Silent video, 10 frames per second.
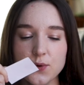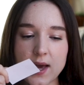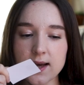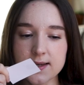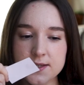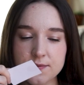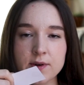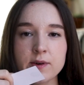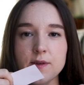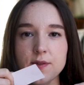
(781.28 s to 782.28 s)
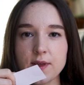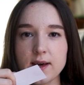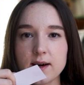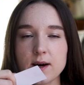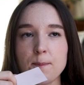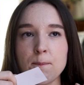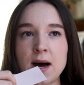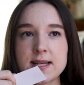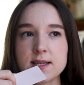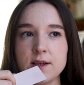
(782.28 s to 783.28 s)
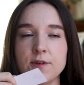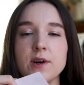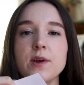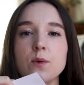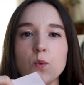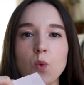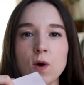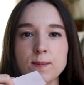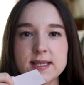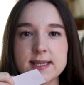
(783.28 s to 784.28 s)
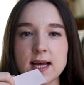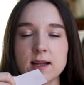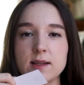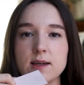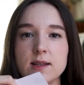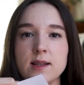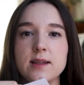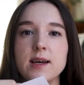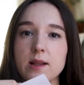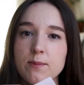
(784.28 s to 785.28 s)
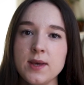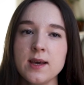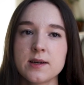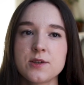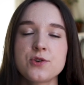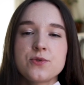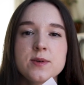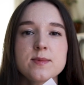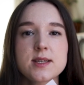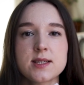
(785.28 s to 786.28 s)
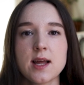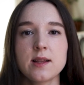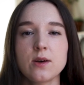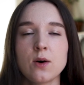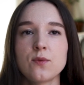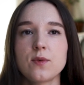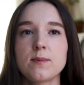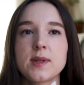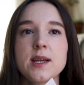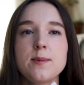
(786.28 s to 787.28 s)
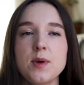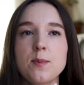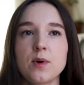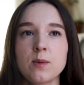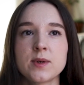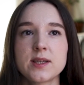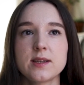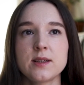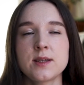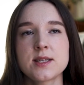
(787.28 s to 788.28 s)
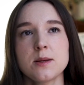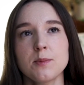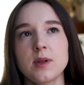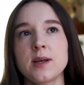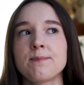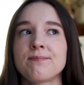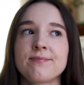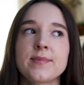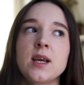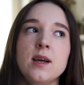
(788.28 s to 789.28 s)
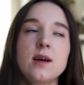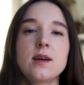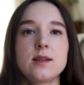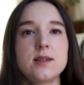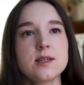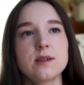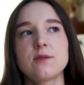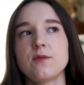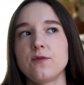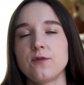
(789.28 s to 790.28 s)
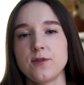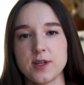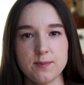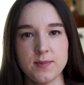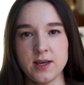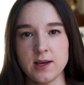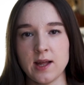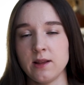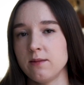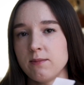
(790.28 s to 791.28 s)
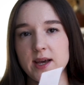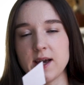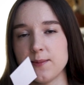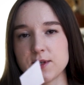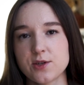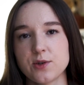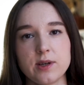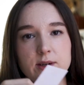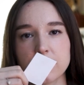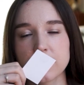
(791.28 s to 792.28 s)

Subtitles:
yeah, it's very thick, musky, very warm scent that can be a dream scent of many people, but it simply didn't fit me and my chemistry.